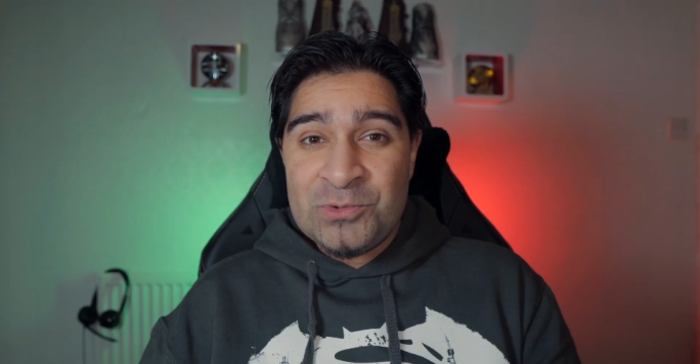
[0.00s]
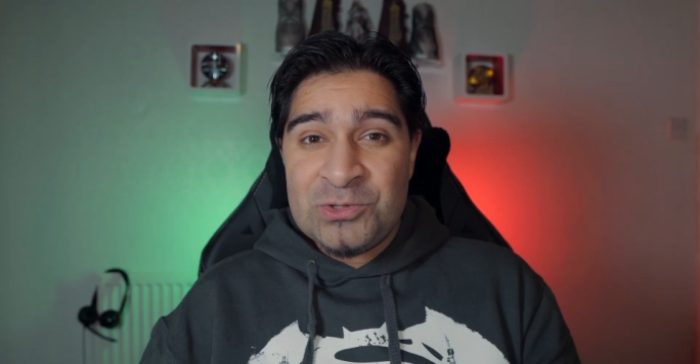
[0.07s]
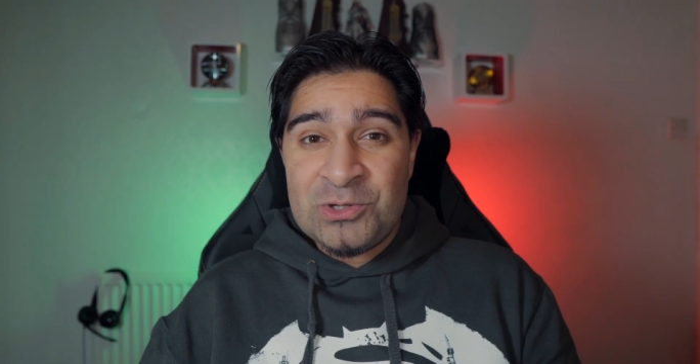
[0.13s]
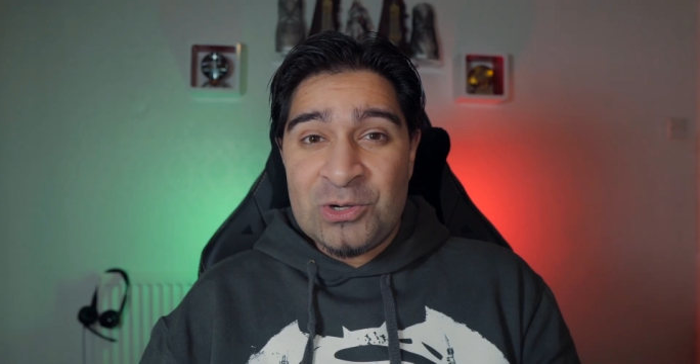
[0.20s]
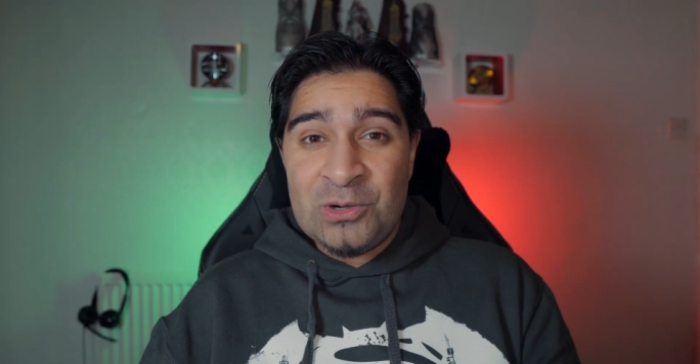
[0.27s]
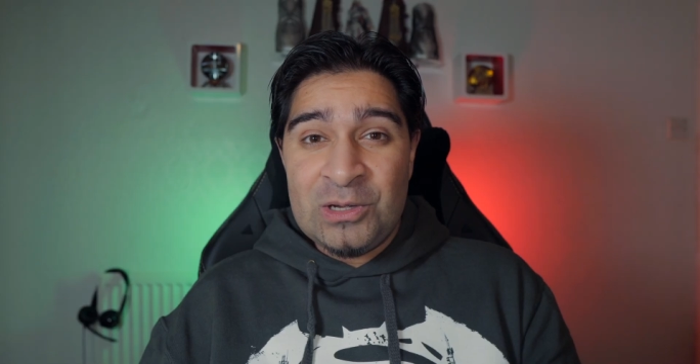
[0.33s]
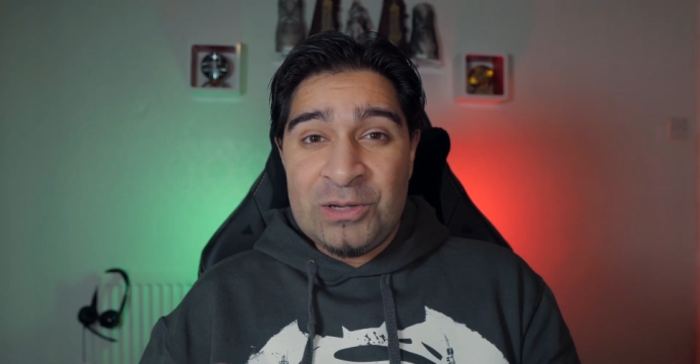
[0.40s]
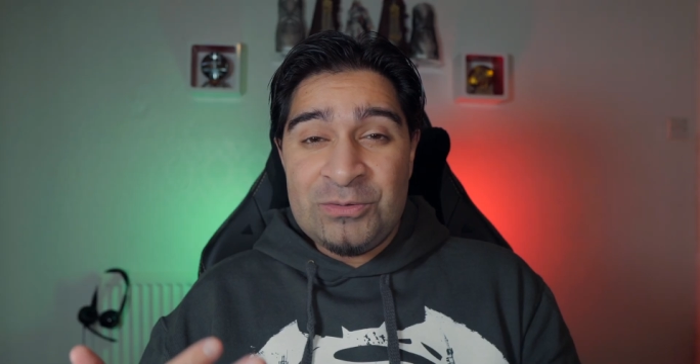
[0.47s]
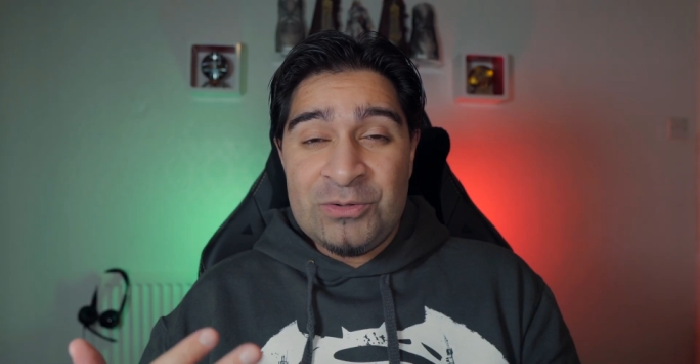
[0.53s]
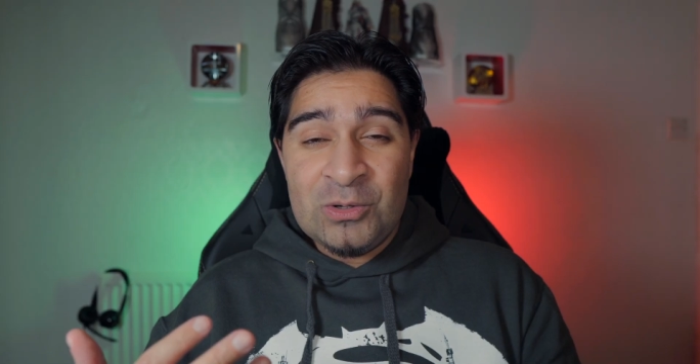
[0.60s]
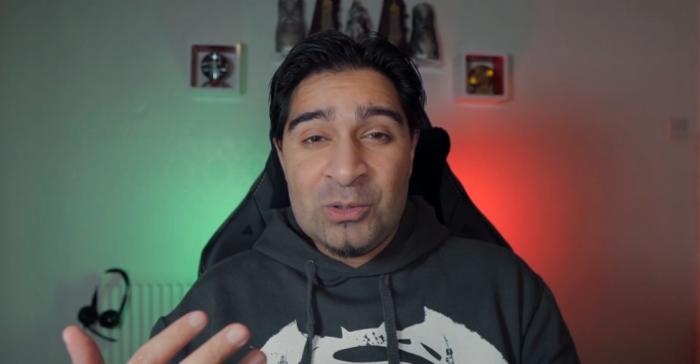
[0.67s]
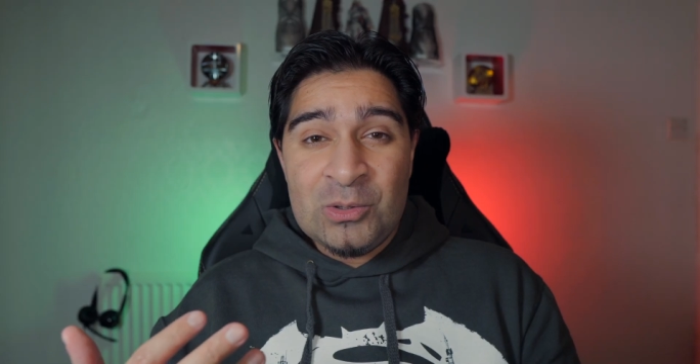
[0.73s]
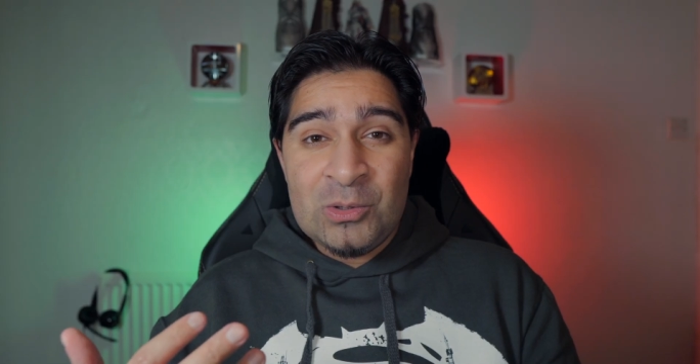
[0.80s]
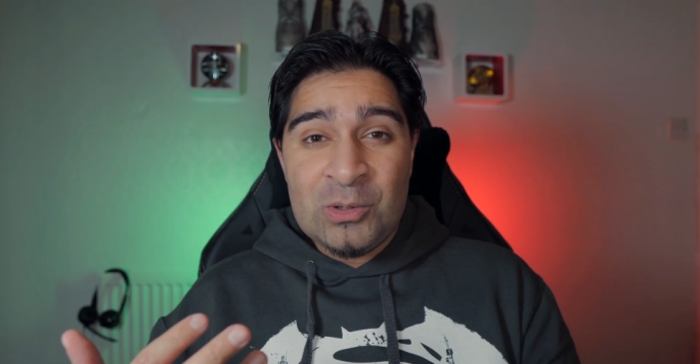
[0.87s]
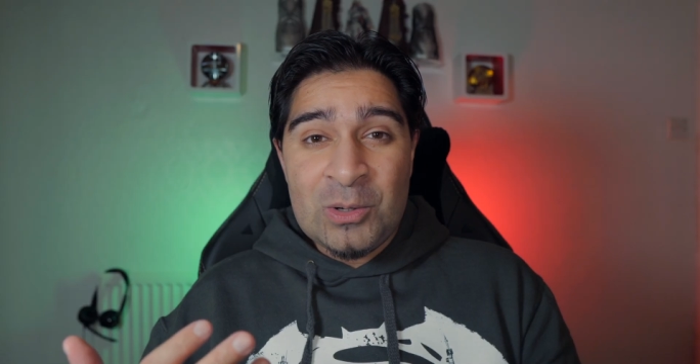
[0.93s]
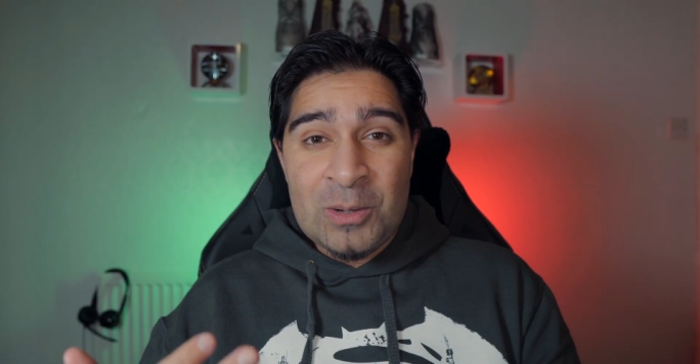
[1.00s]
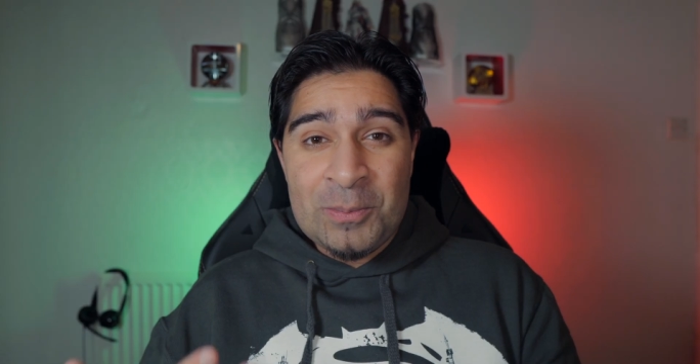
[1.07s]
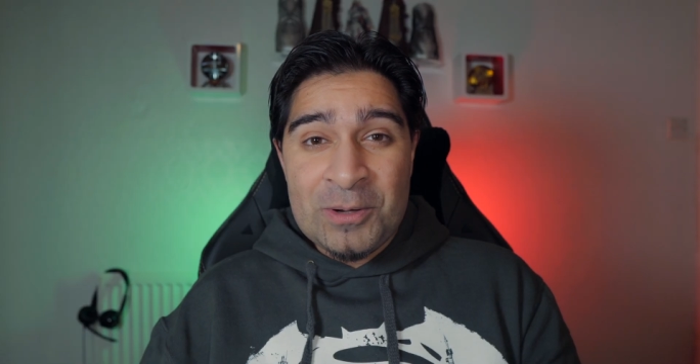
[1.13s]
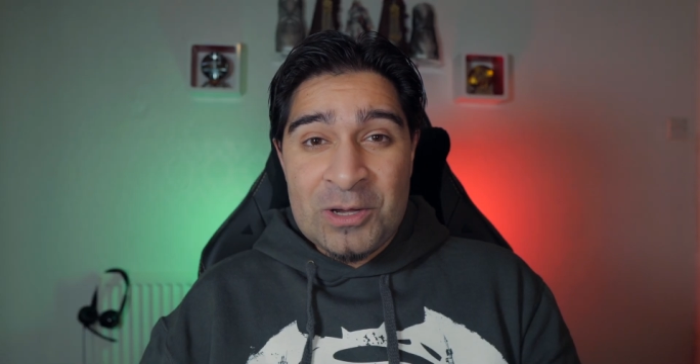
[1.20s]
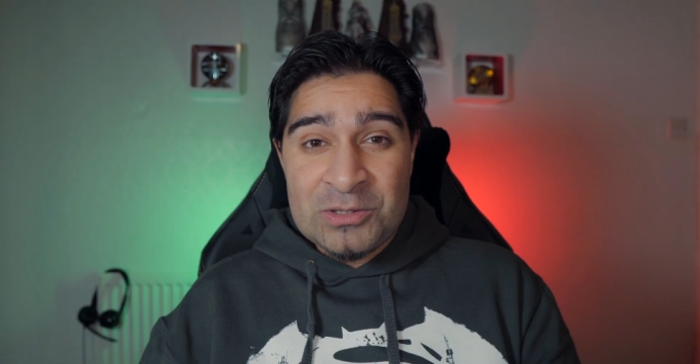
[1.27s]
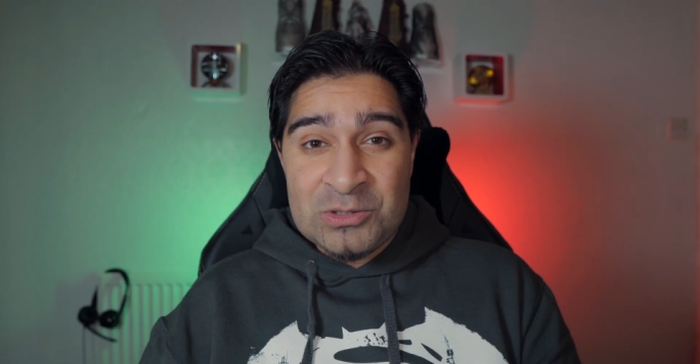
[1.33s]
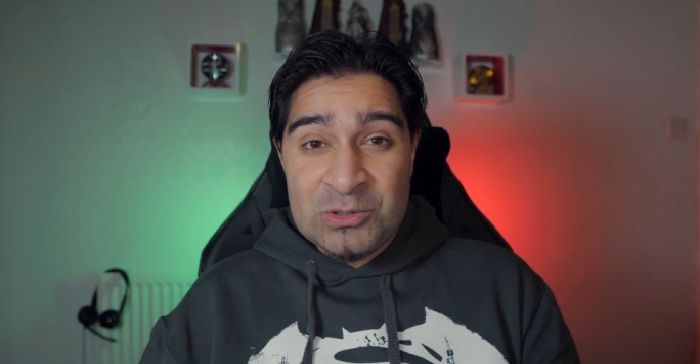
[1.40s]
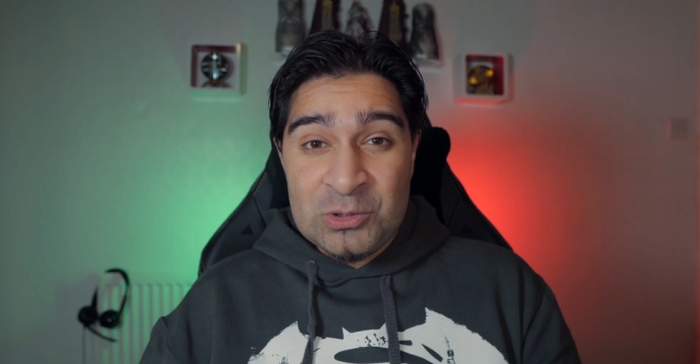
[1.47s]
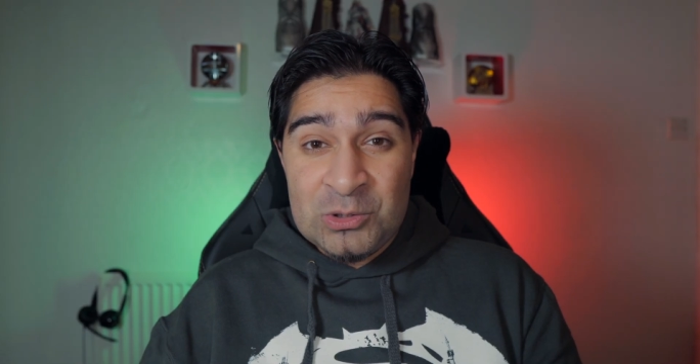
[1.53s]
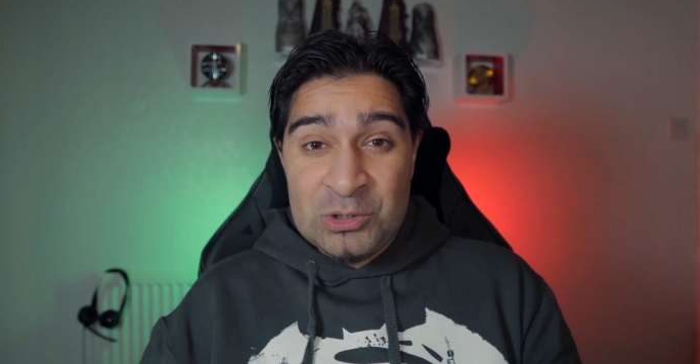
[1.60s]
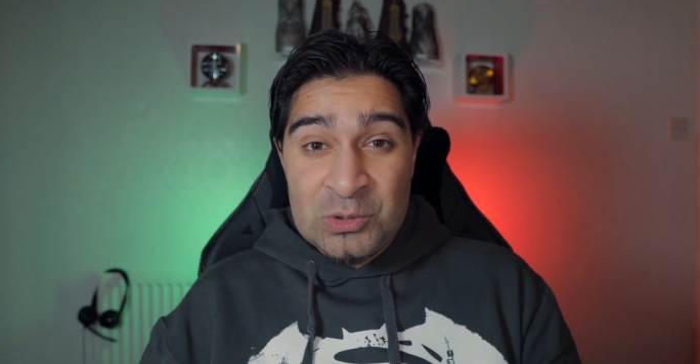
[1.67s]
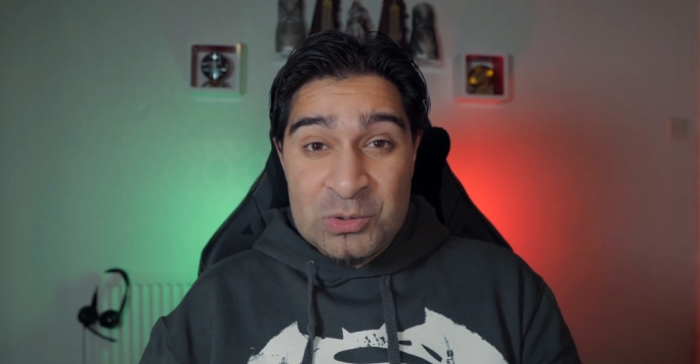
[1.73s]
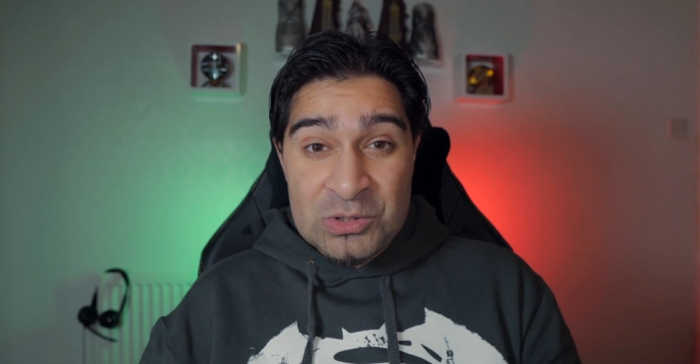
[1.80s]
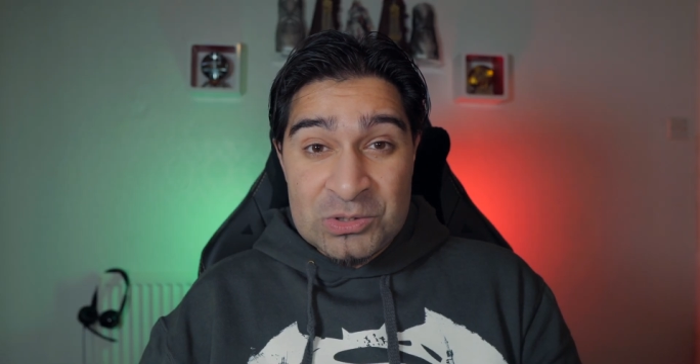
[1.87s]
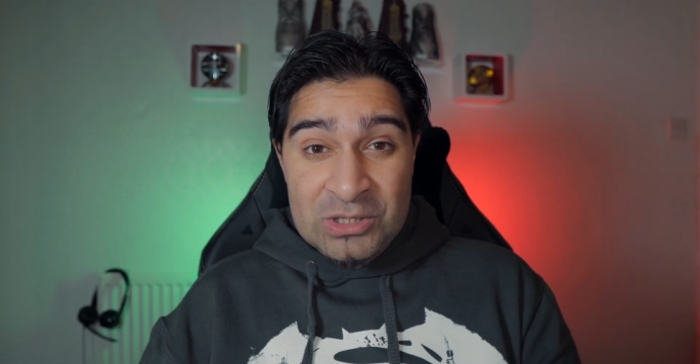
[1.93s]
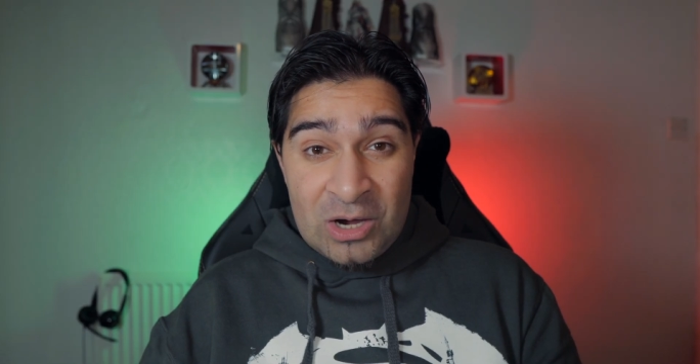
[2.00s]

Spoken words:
So if you're a person who uses